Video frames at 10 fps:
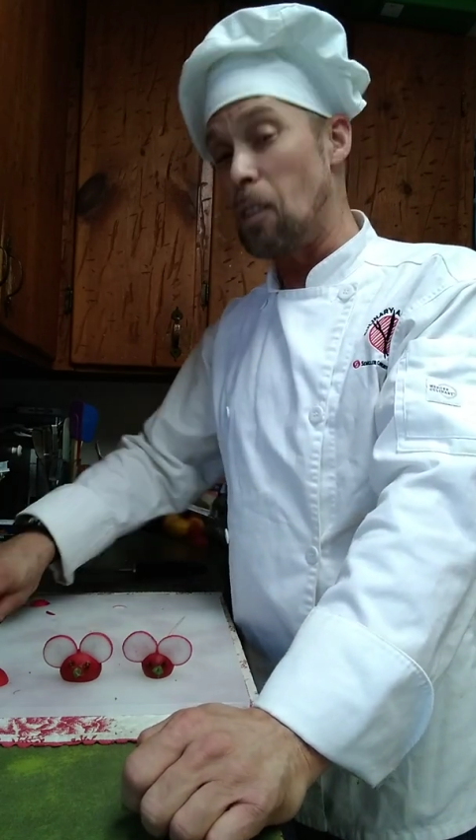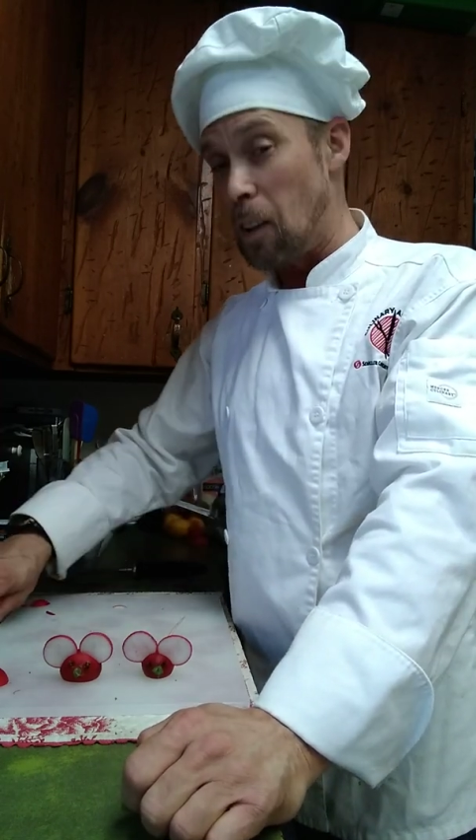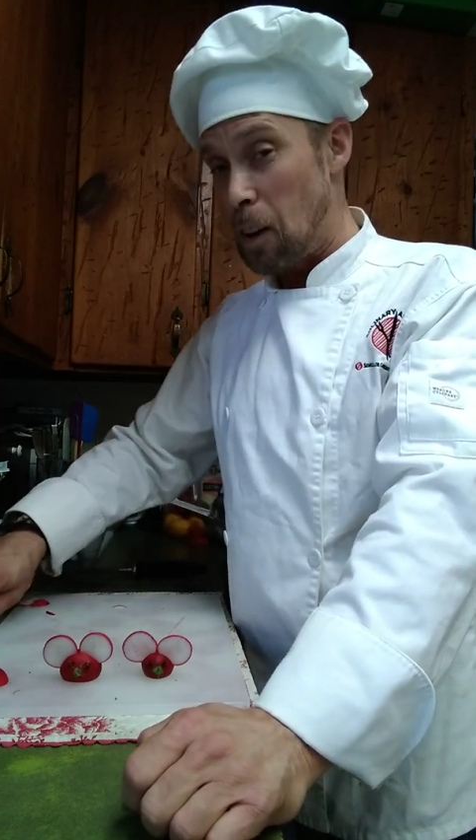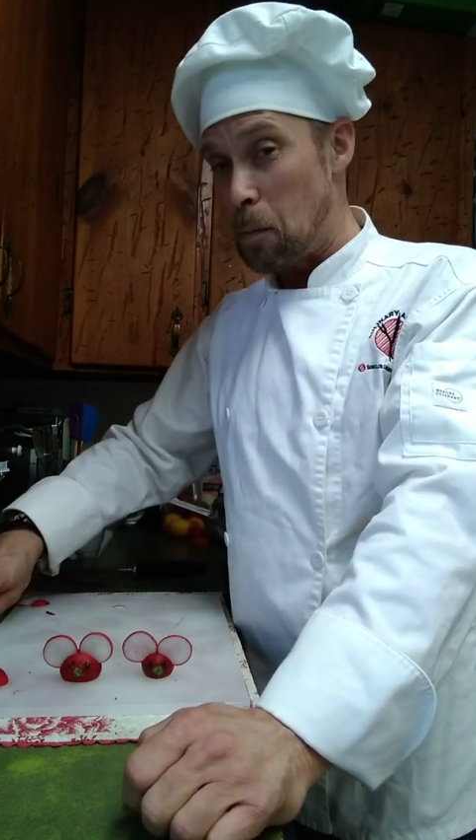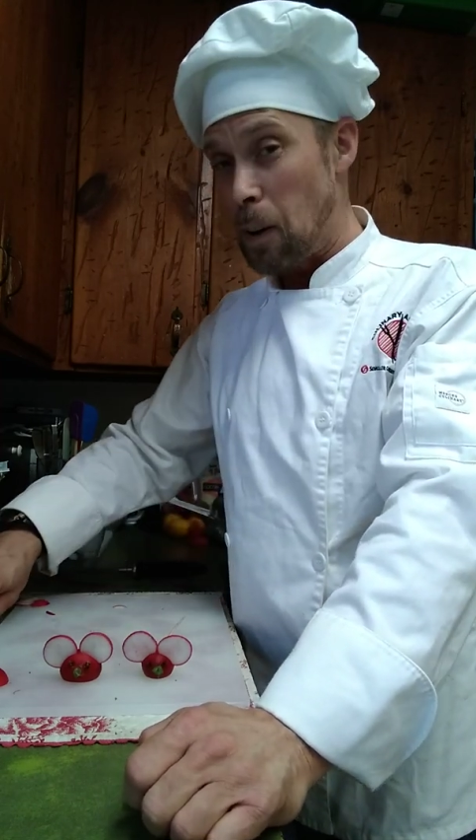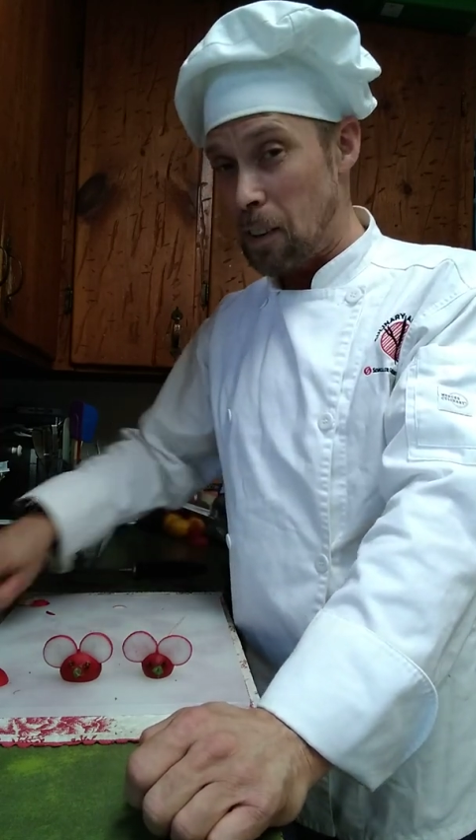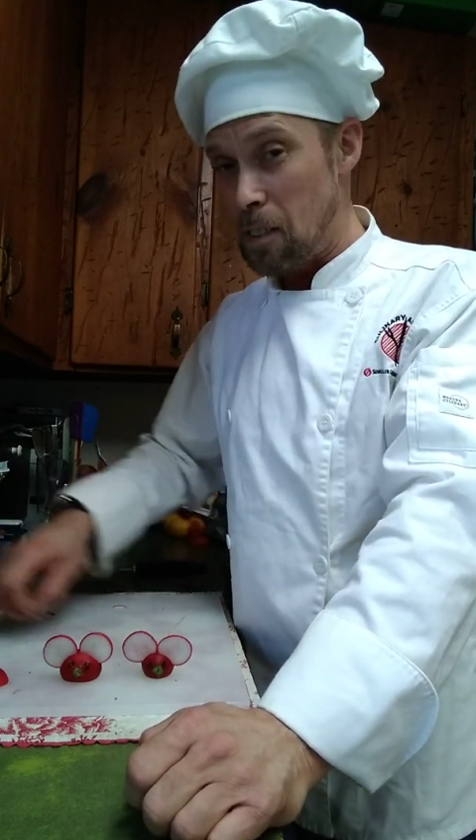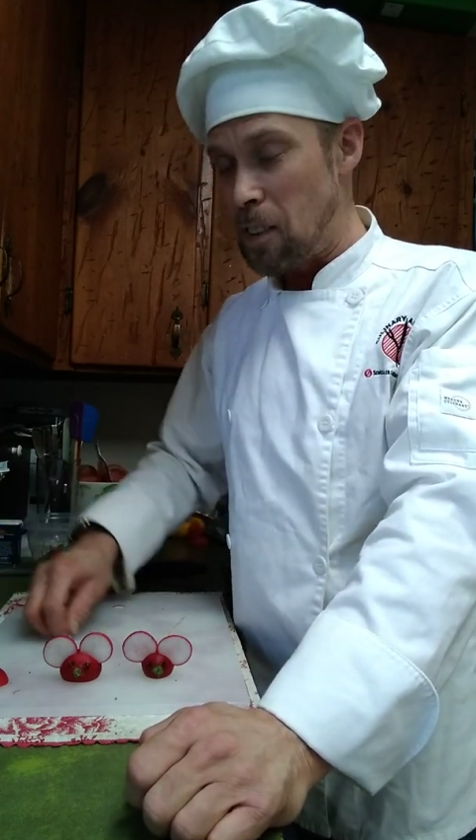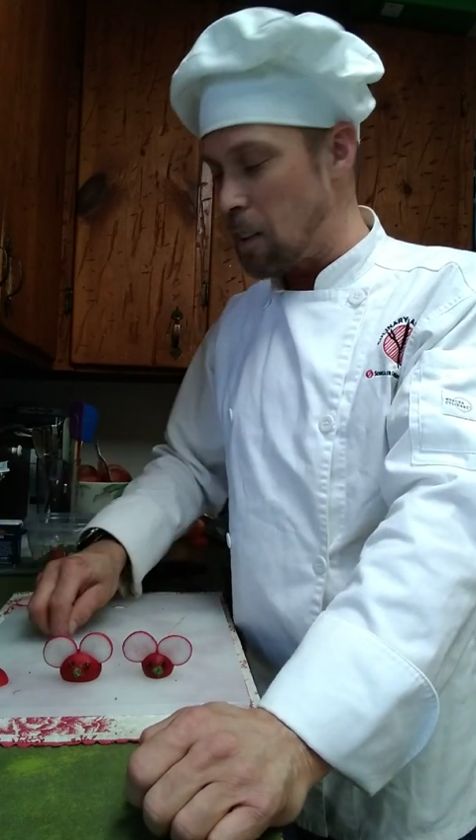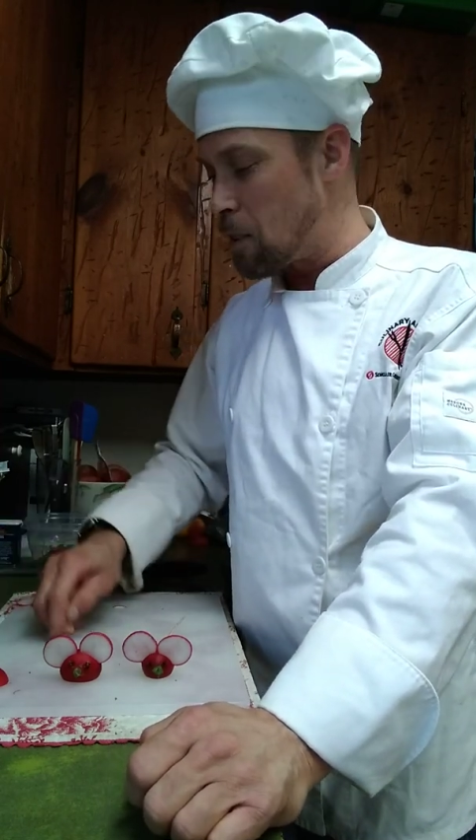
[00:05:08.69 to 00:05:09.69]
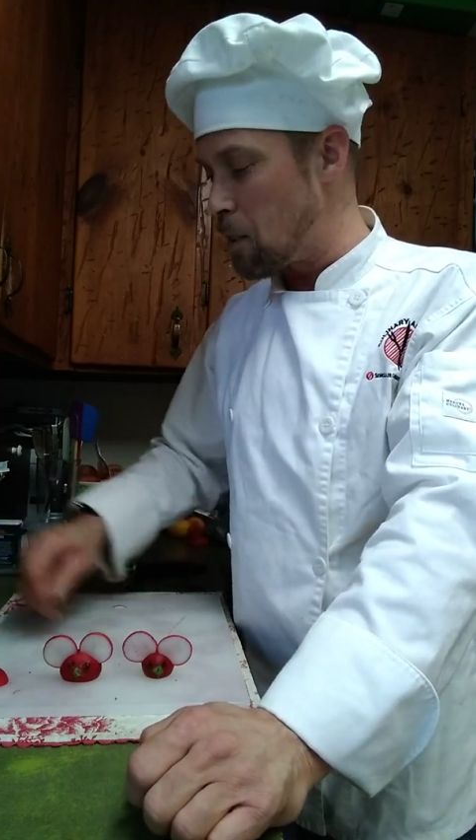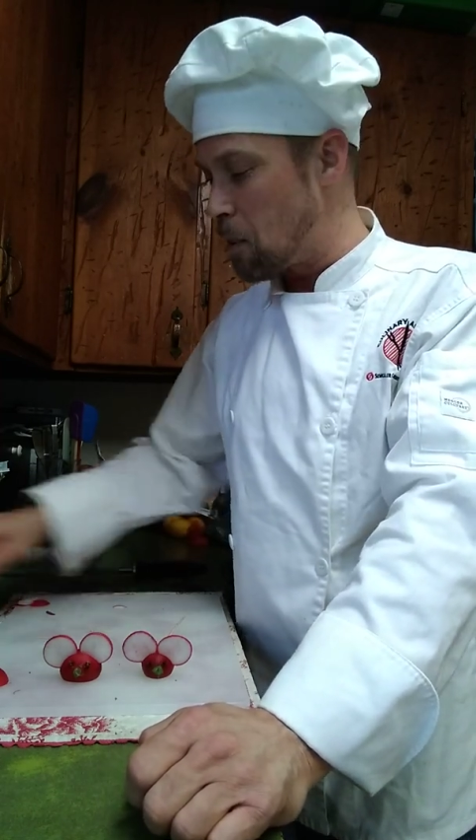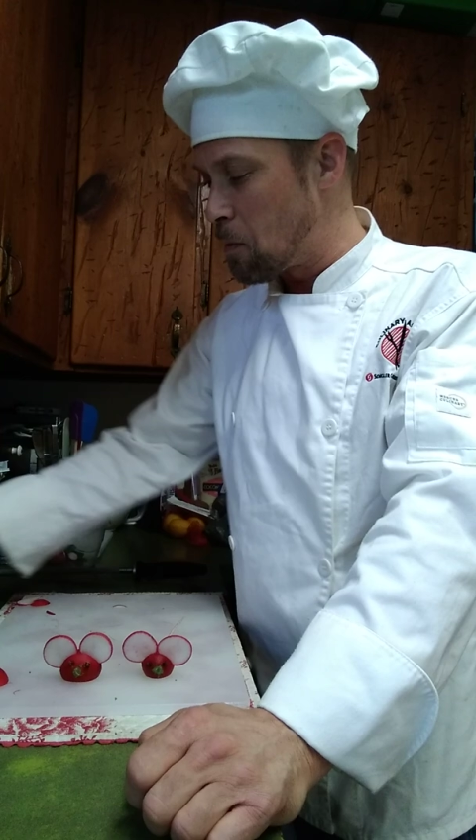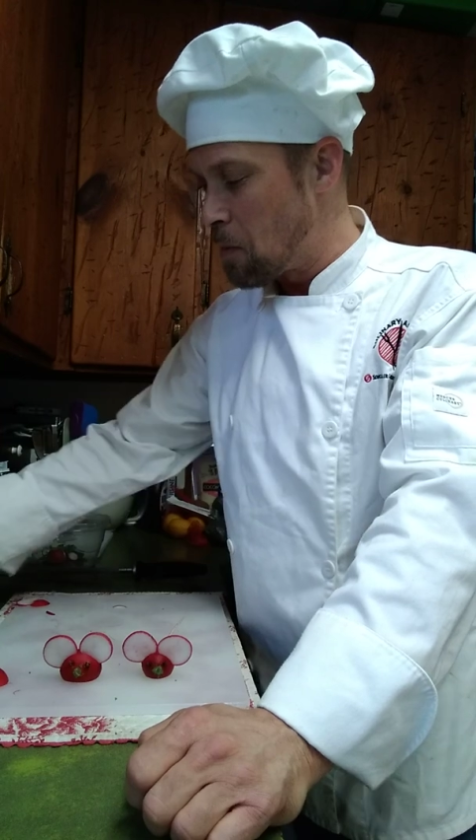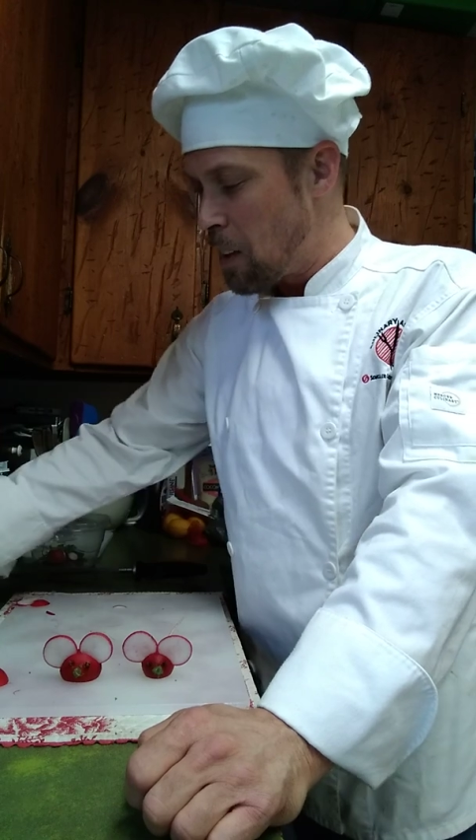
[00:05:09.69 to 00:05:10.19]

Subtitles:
a lot of practice yet to do.